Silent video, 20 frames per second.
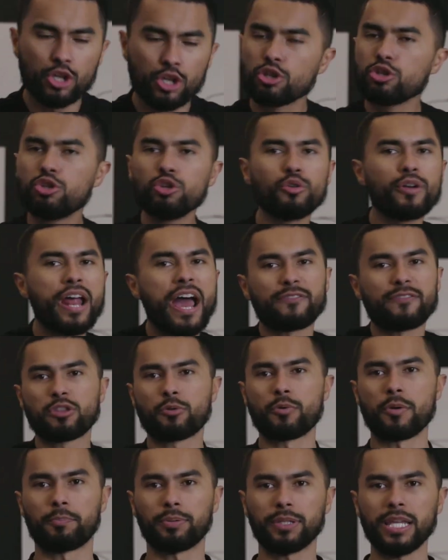So you don't have
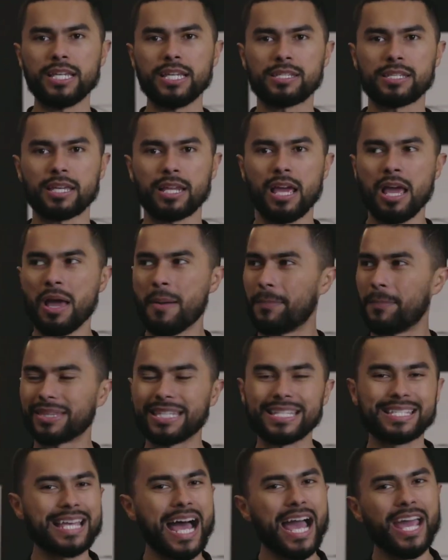to replace it. But
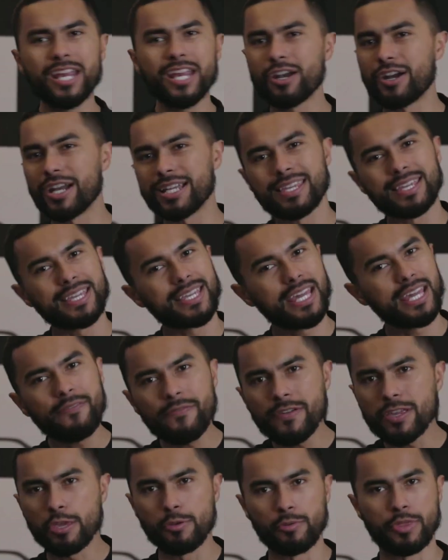designer isn't
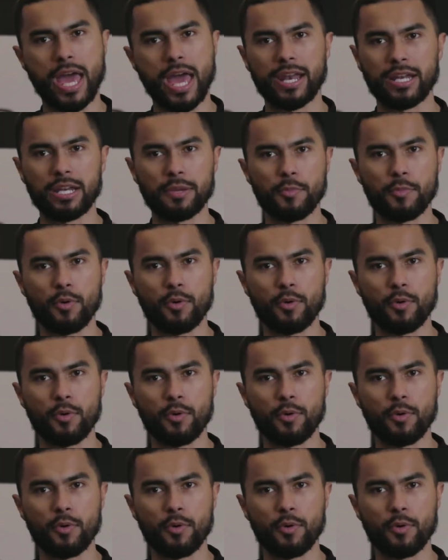giving you that anymore.